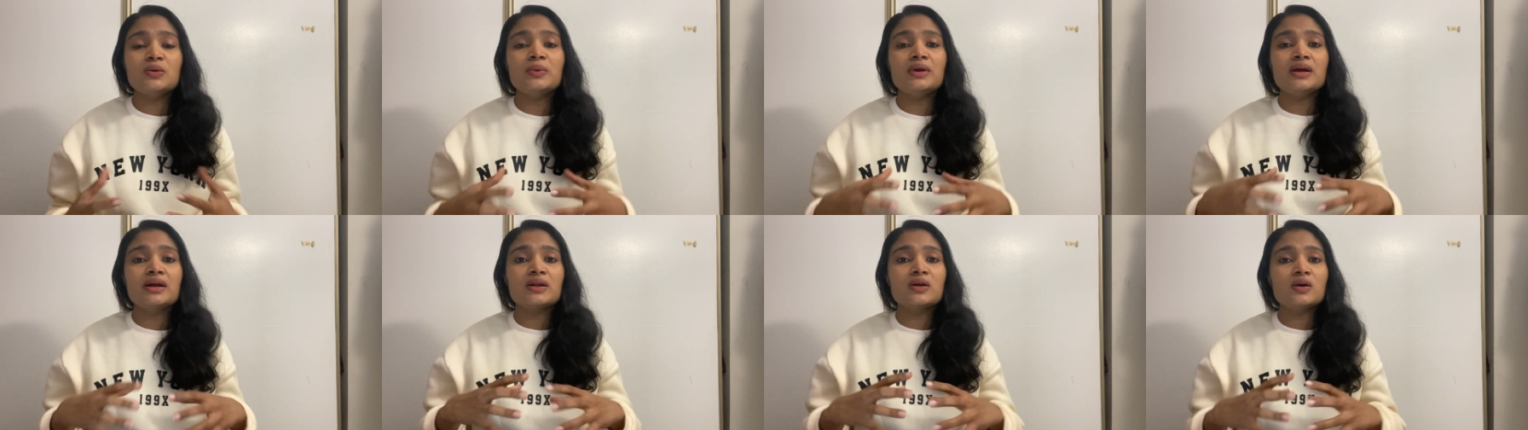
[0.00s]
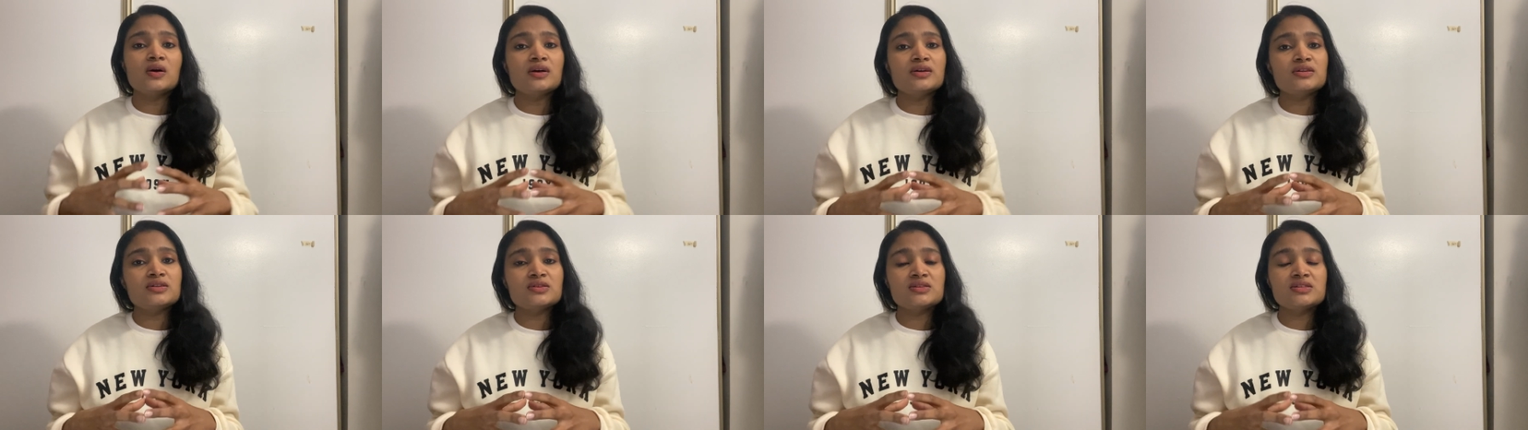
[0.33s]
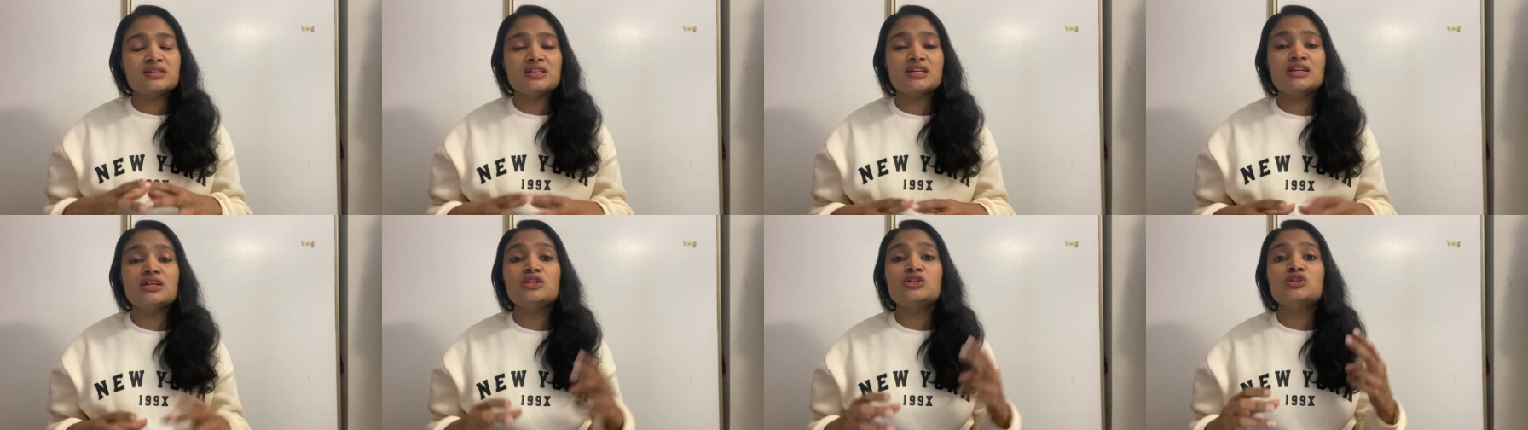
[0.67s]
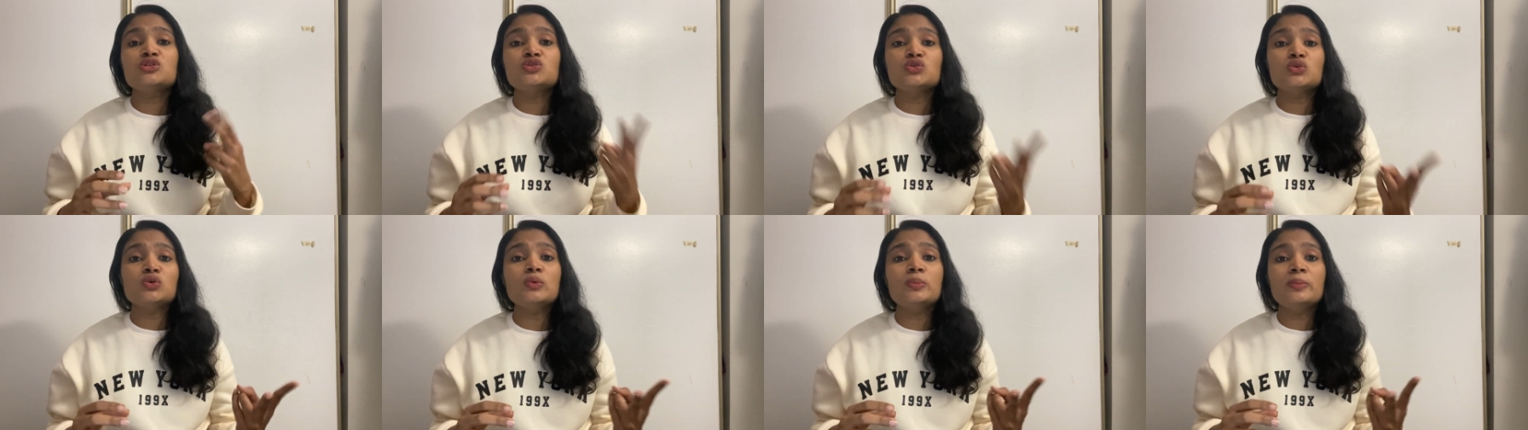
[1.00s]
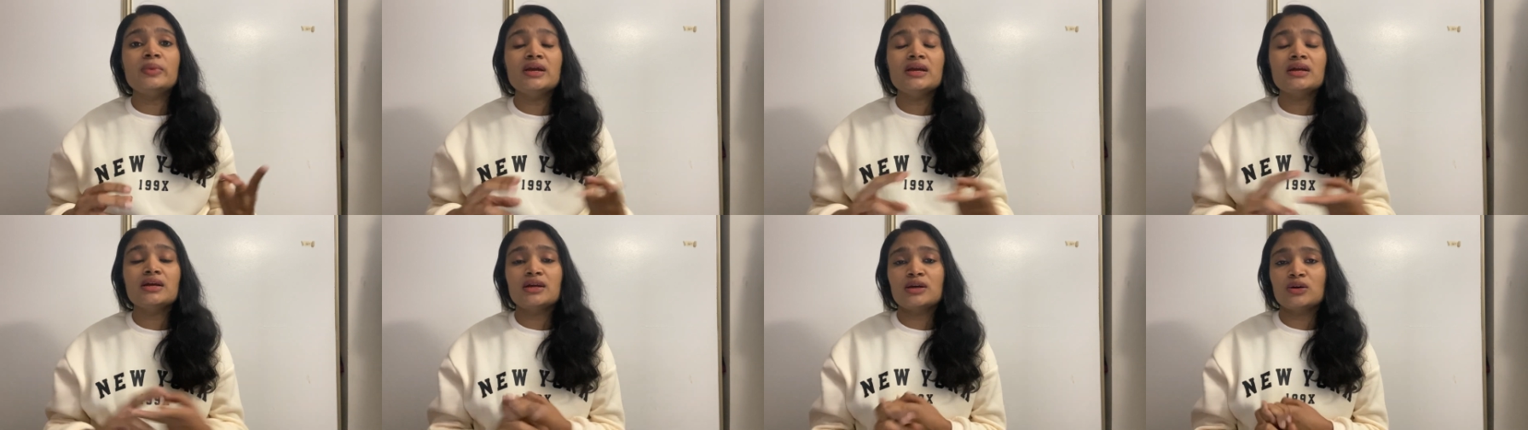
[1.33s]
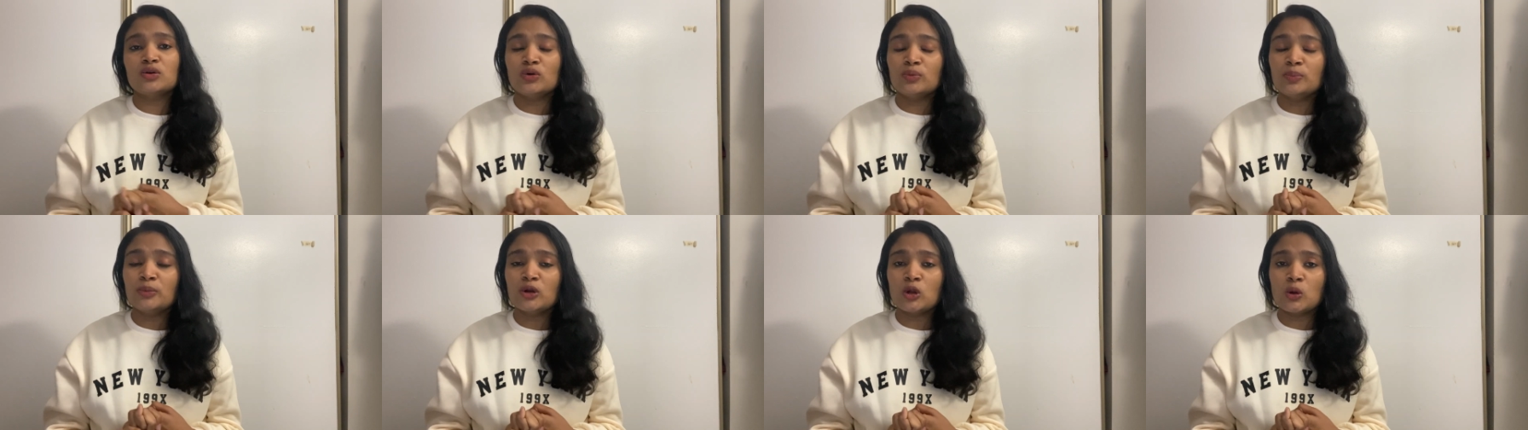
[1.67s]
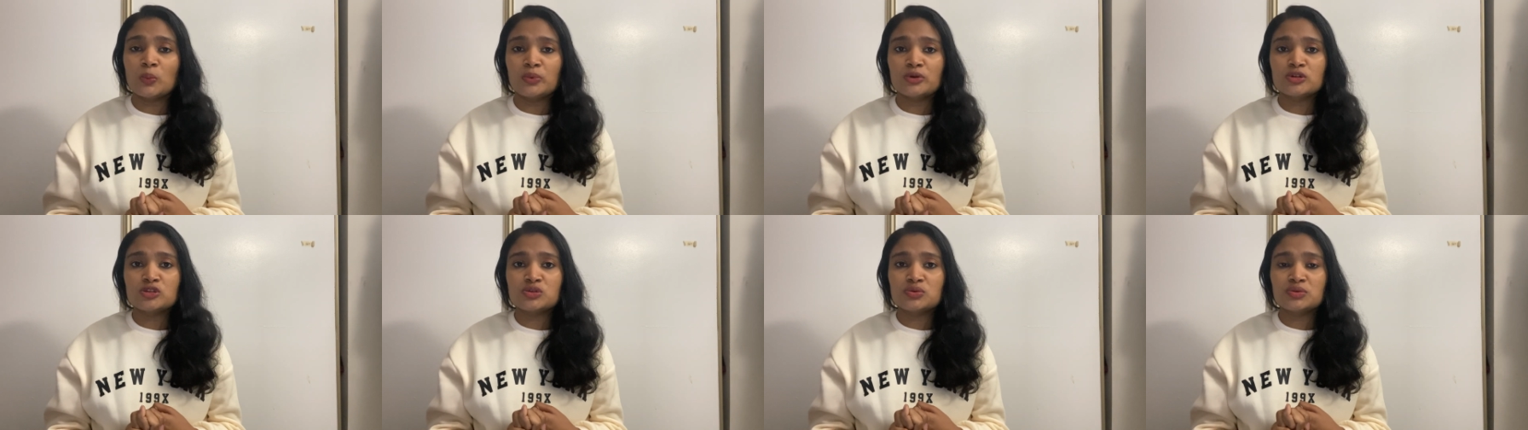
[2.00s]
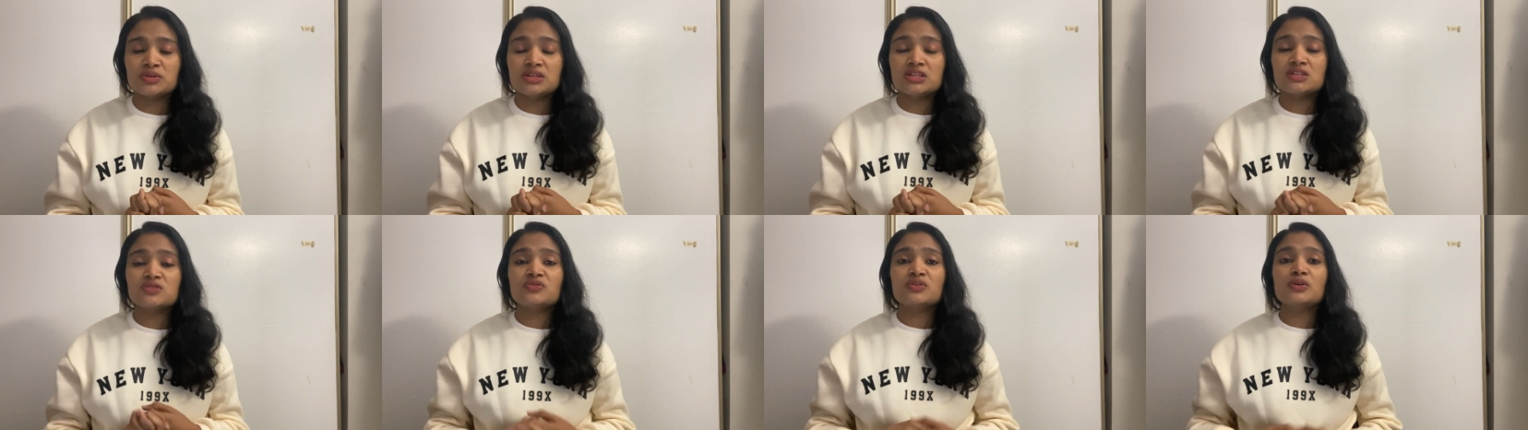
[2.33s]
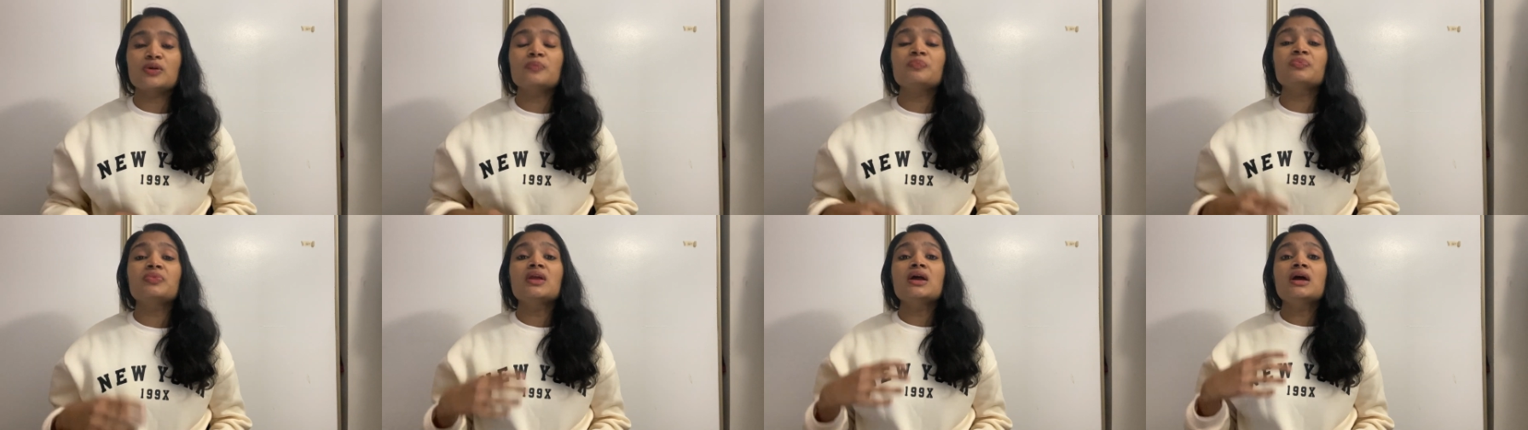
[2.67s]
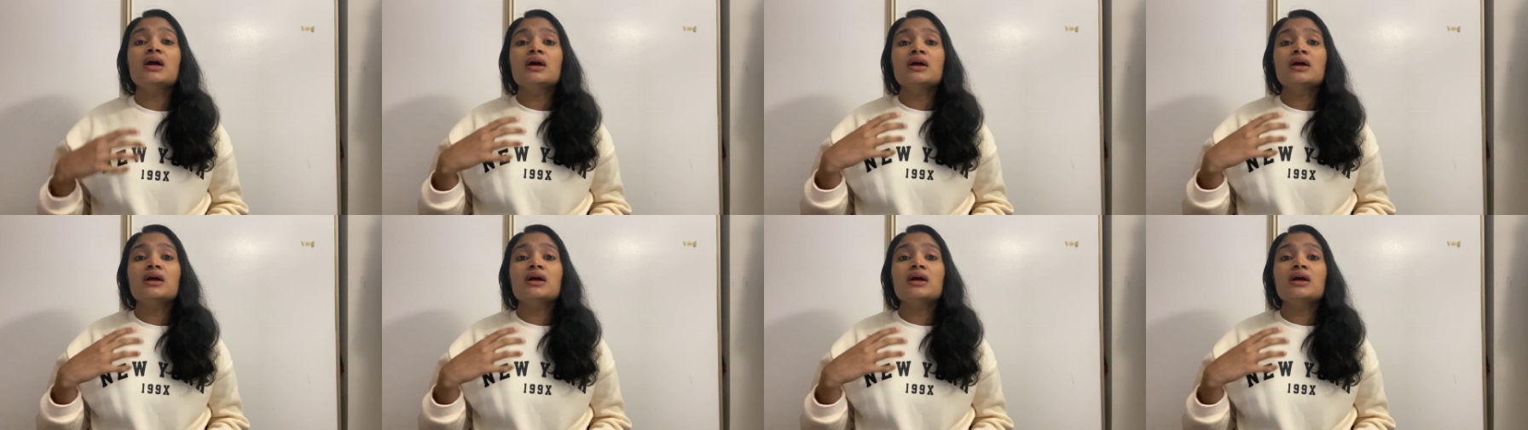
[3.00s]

we are going to see two big recruitment opportunities from